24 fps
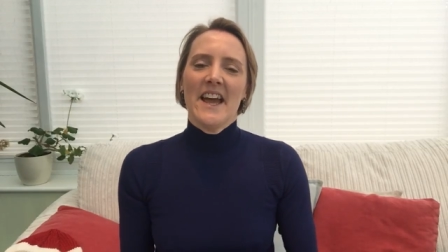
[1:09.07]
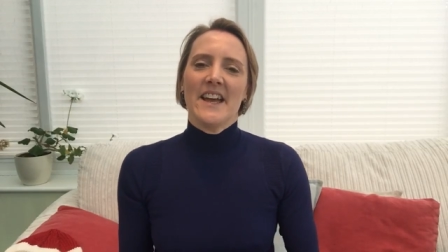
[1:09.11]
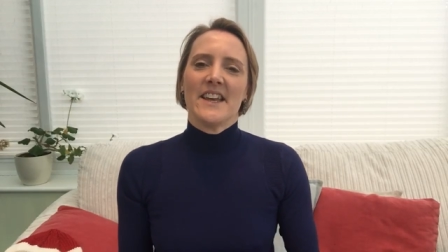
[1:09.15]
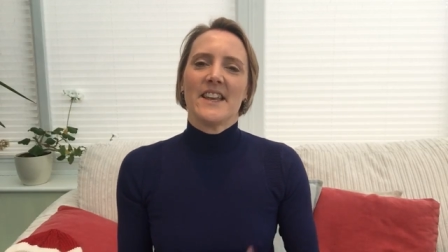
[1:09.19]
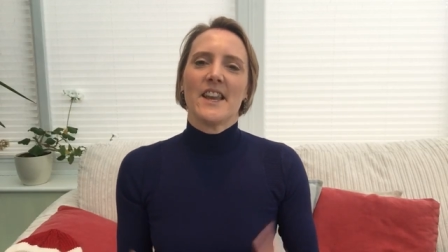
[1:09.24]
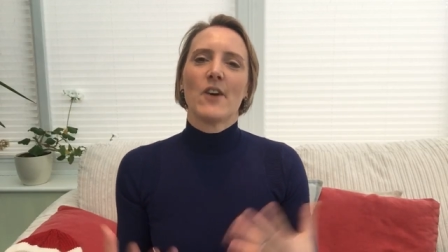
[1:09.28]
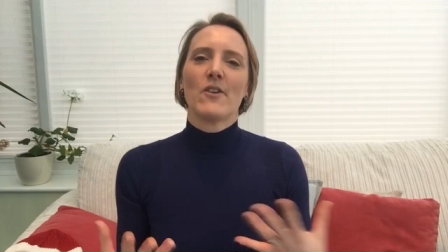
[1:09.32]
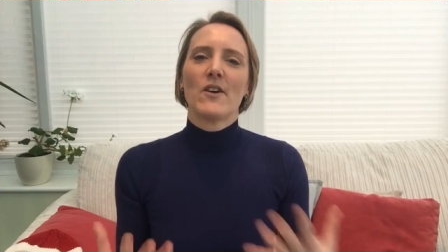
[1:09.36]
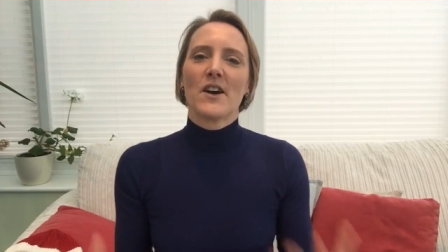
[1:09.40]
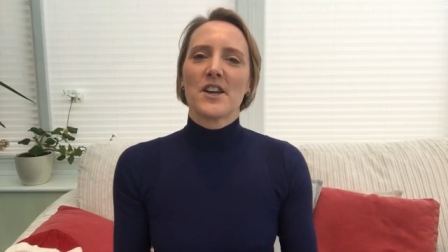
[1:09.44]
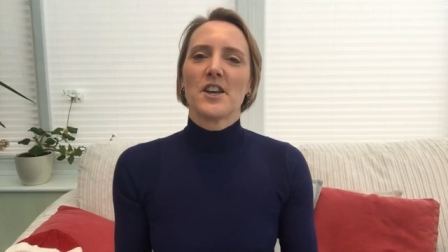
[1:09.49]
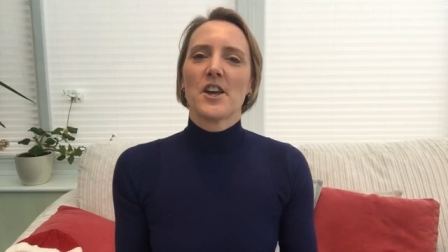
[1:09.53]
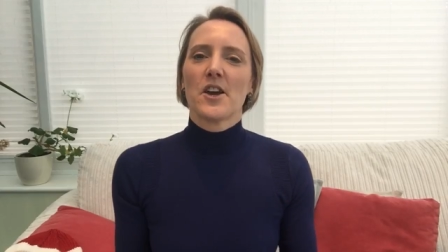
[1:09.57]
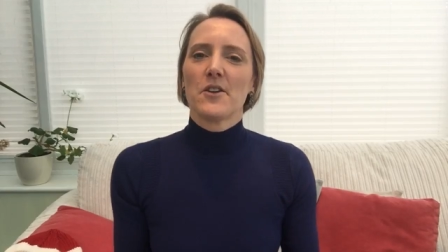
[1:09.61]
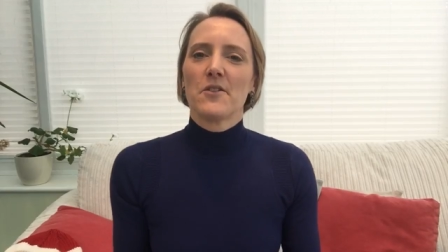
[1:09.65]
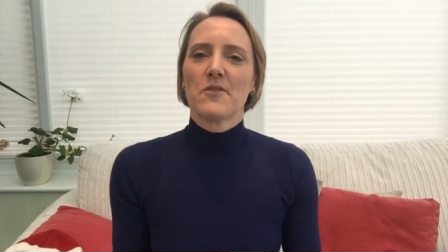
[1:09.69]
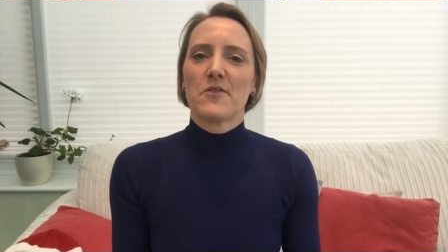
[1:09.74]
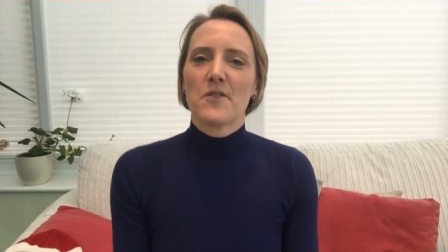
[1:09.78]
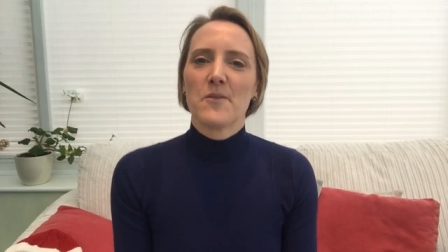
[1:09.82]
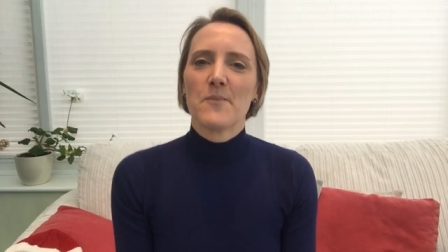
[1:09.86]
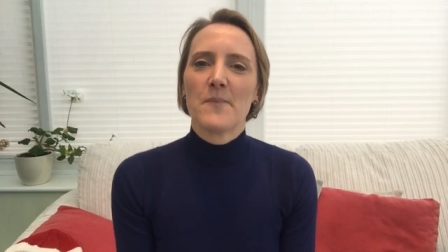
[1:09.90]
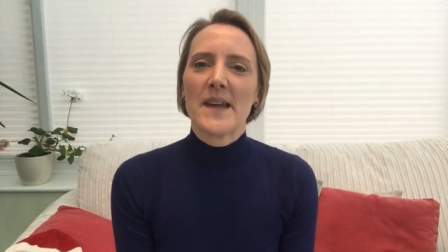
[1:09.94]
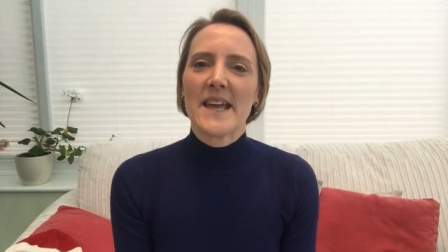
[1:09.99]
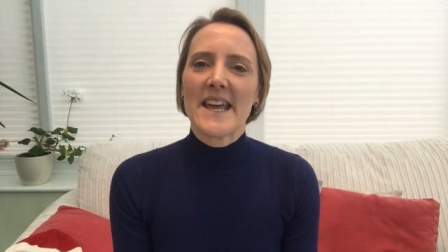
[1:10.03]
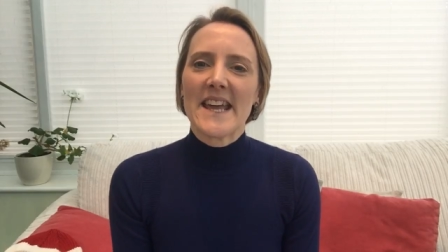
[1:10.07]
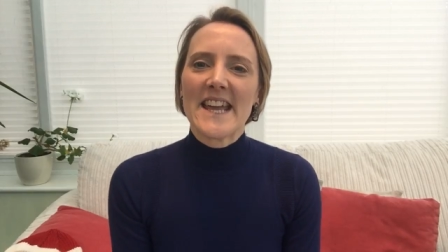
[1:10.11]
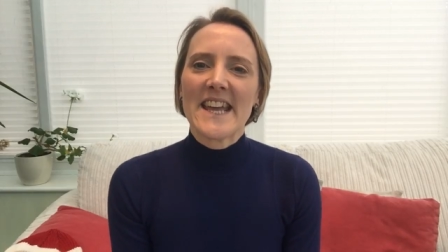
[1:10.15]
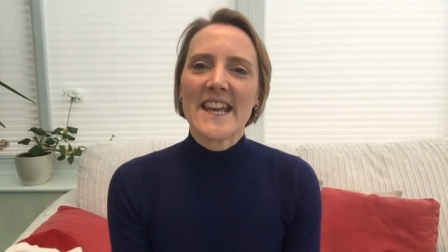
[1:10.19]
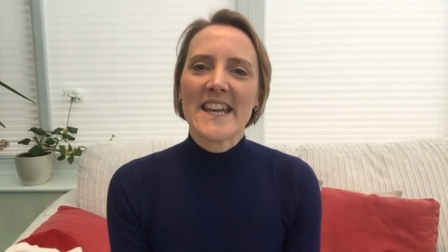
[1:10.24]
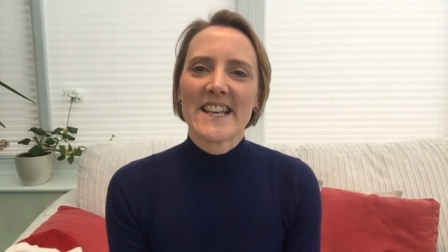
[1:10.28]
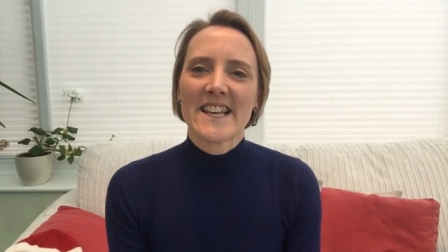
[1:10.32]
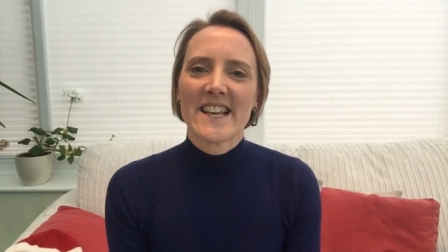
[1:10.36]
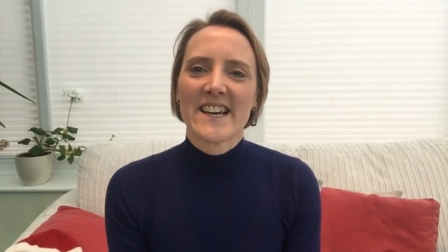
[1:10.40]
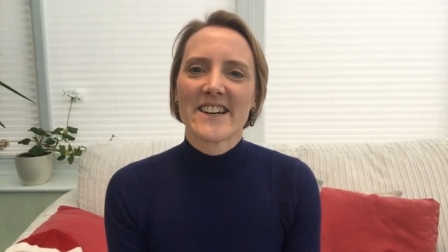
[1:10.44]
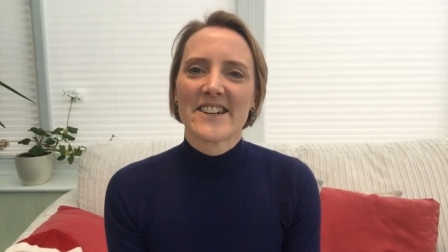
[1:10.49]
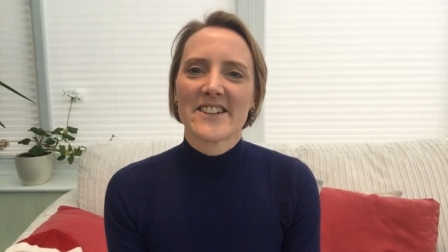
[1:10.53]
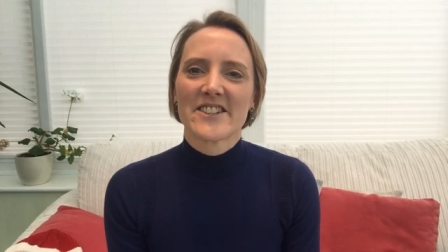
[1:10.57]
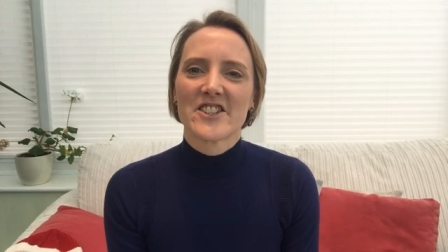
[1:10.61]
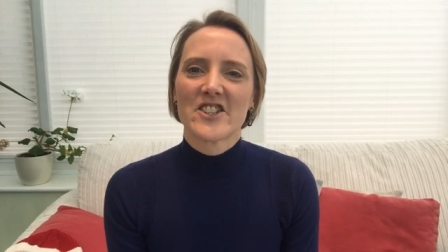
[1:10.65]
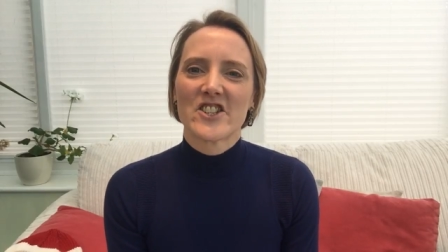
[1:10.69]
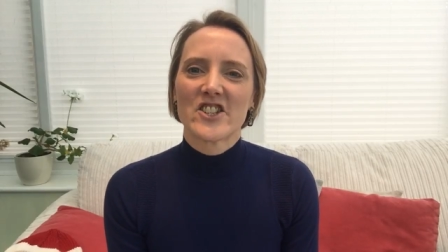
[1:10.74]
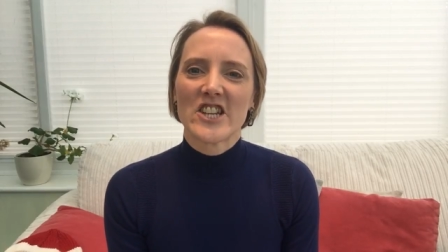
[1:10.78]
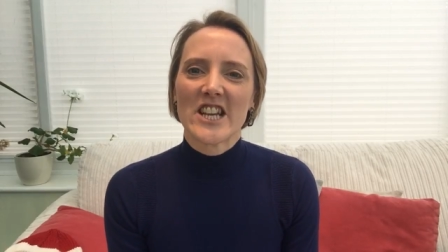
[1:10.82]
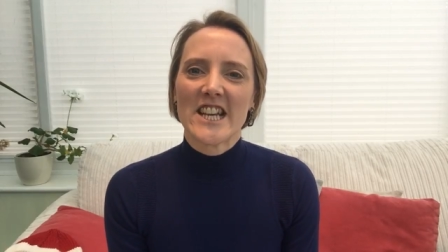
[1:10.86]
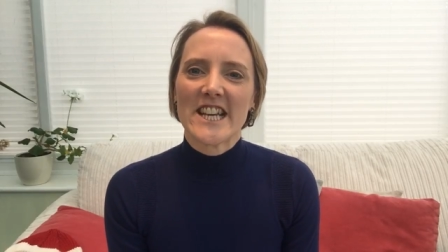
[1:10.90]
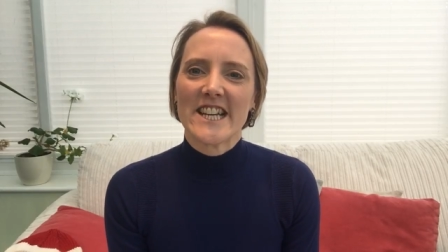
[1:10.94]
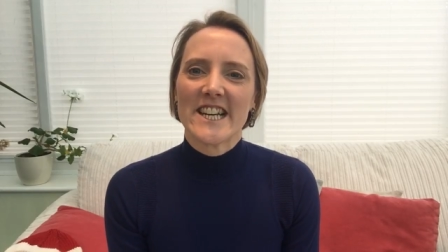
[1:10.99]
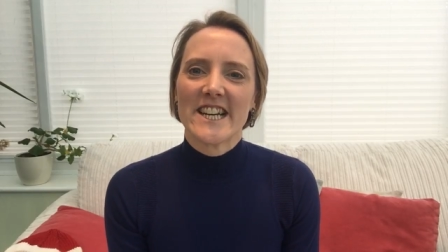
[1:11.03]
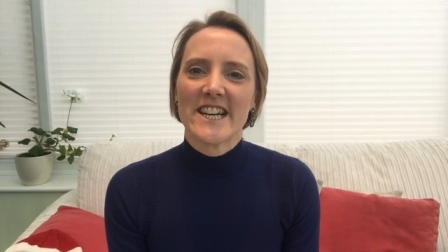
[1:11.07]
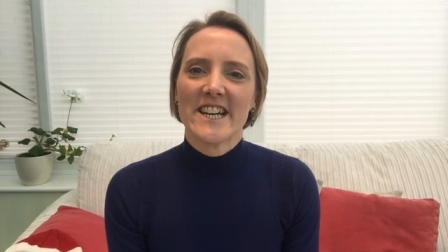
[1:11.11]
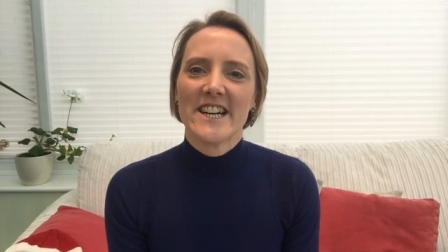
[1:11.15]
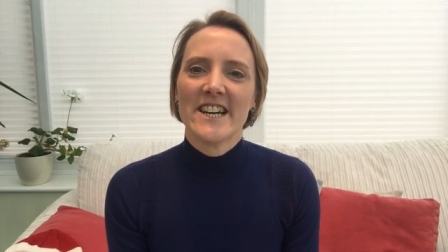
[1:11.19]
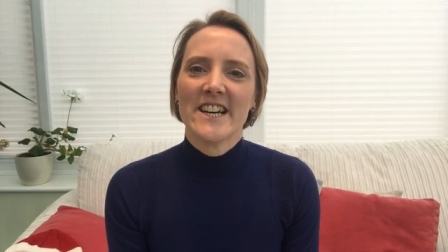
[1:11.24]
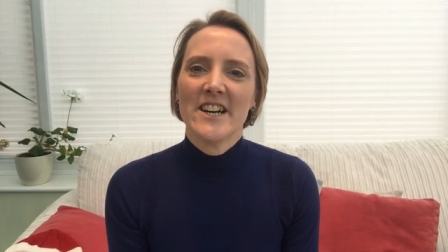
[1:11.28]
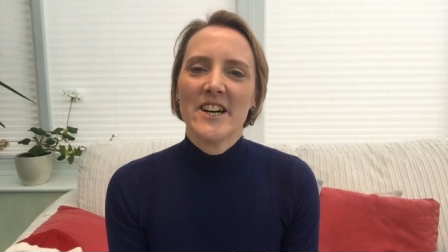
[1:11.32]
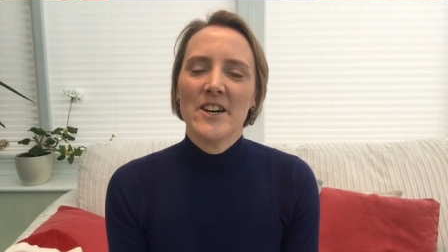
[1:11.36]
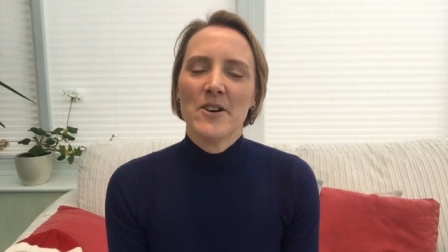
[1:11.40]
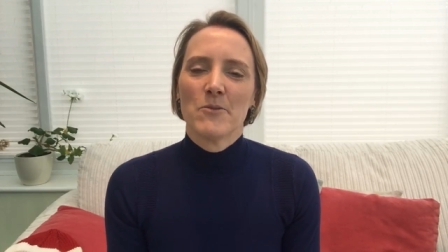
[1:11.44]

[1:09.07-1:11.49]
Now, I know for me, last year,